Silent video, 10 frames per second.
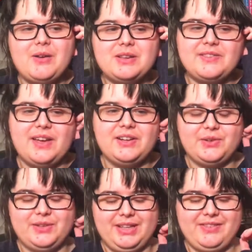I always found it
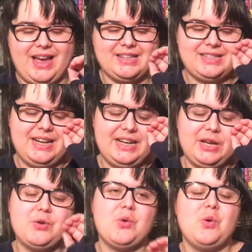really fascinating
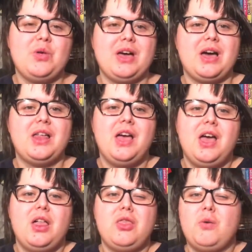and cool that
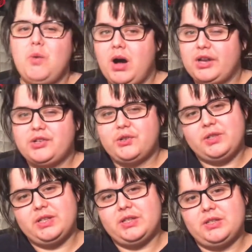the wand
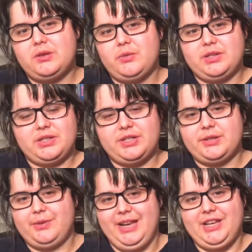chooses the wizard
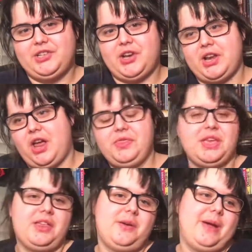or witch and not
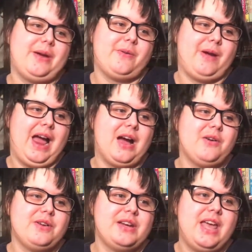the other way
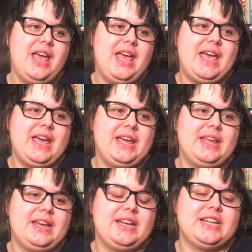around.
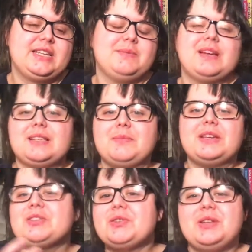And it just seems like
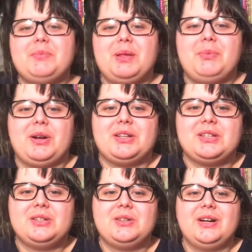something so deeply
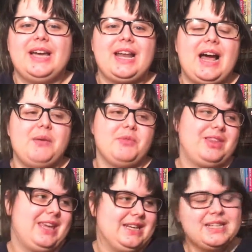personal, and I'm
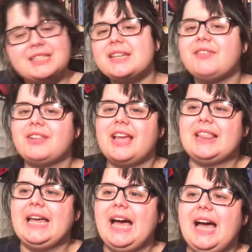really into stuff
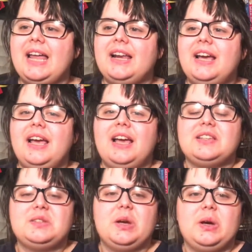like that.
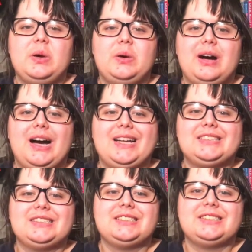So I
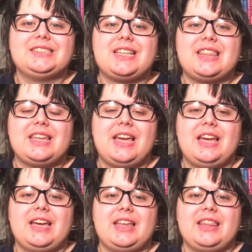just
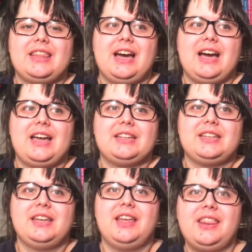think
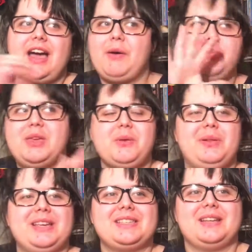that that would be the
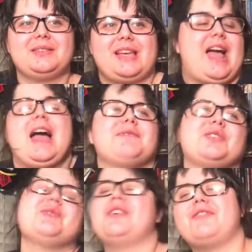place that I was like, I have to
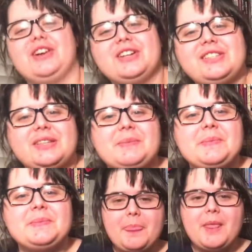go there first.
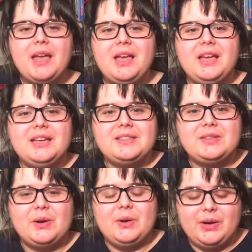
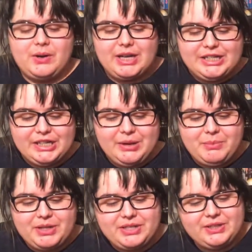So question
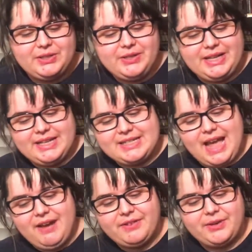number 2 is,
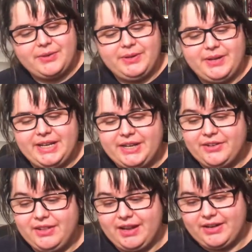after rereading
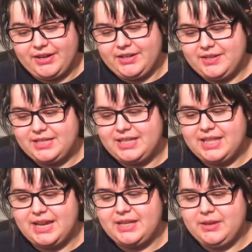your letter, you see
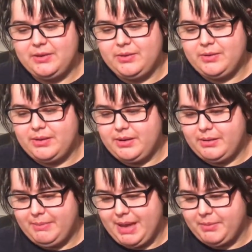that you
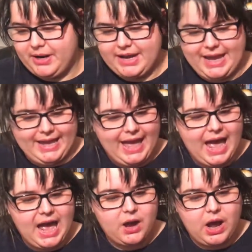may bring a
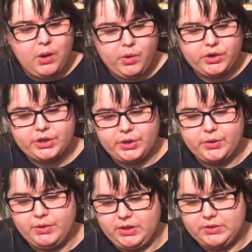cat, owl, or
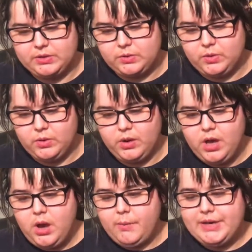toad with you to school.
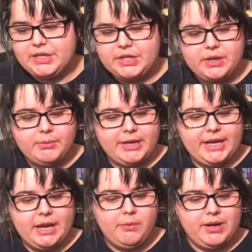Which do you
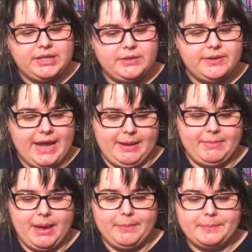bring and what do you
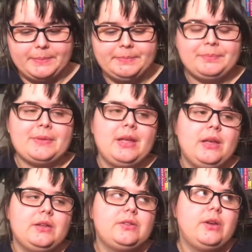name them?
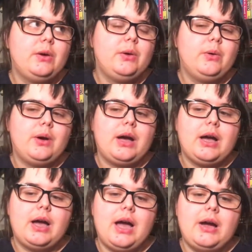So
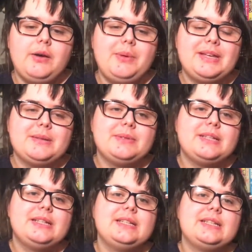I would be
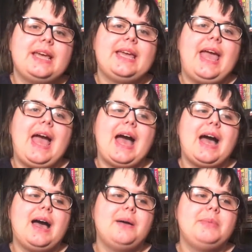tempted to say
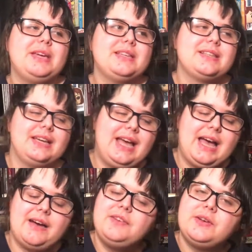cat because I
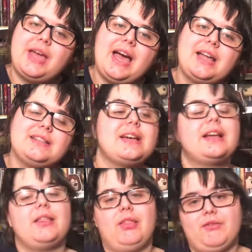have 2 cats
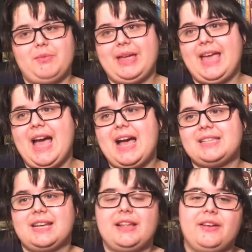and I love my
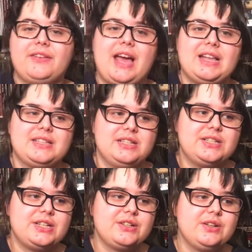cats and I love cats in
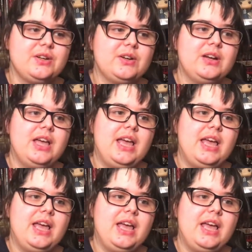general.